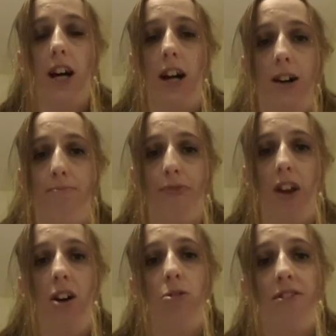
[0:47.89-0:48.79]
I
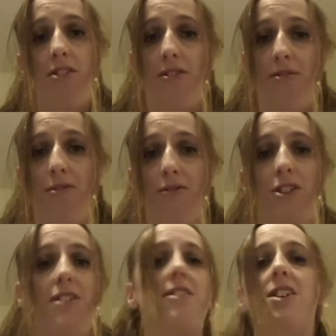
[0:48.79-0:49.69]
also used to
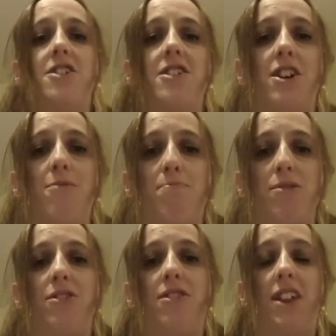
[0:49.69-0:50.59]
avoid certain
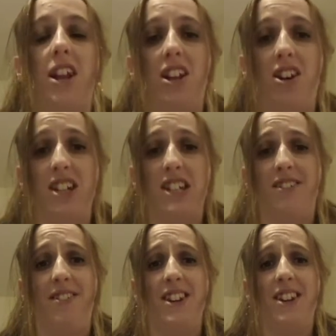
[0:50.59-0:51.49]
numbers like
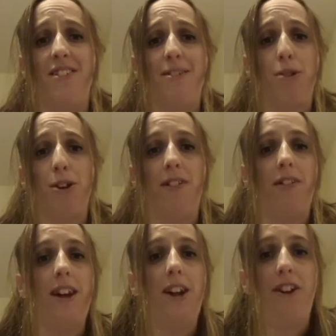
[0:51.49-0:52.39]
6 because it
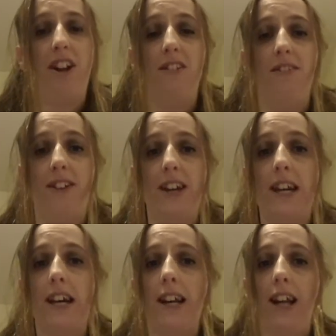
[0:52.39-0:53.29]
sounded like
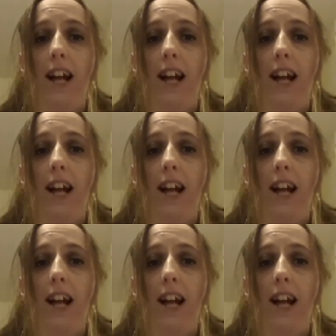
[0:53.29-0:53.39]
sick,